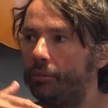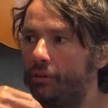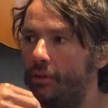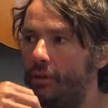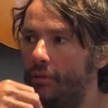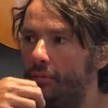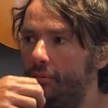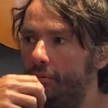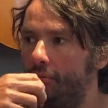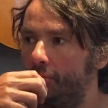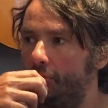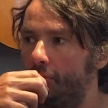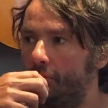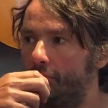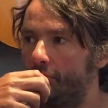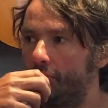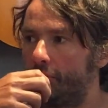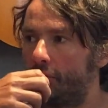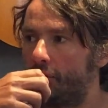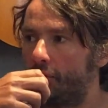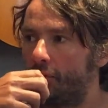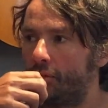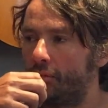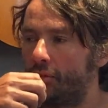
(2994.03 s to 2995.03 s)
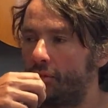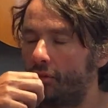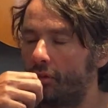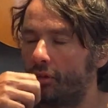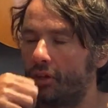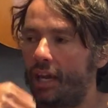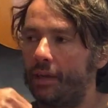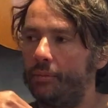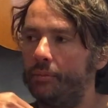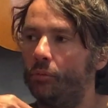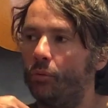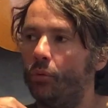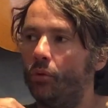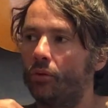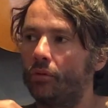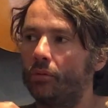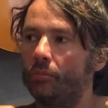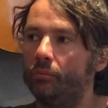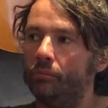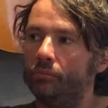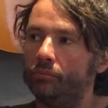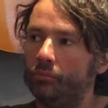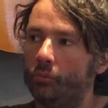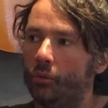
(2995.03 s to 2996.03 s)
So Stockhaven Walk
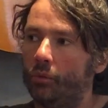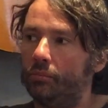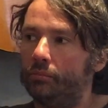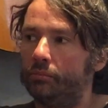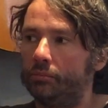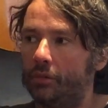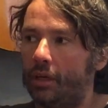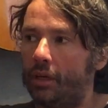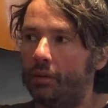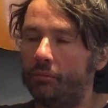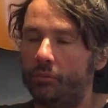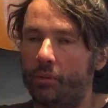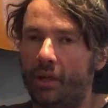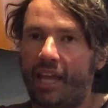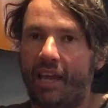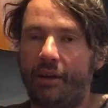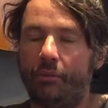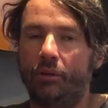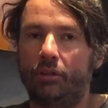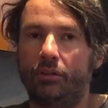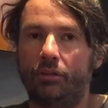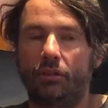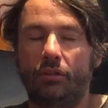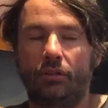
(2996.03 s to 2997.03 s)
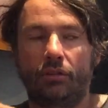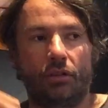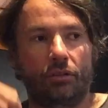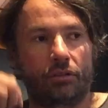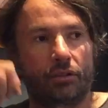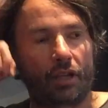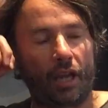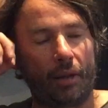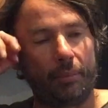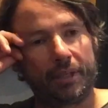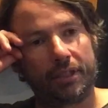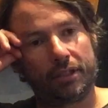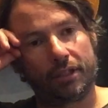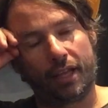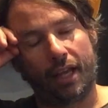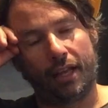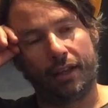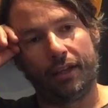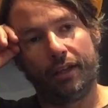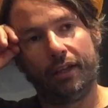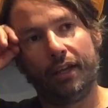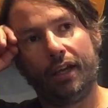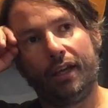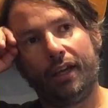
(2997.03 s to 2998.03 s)
where they was just coming
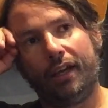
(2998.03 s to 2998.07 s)
together.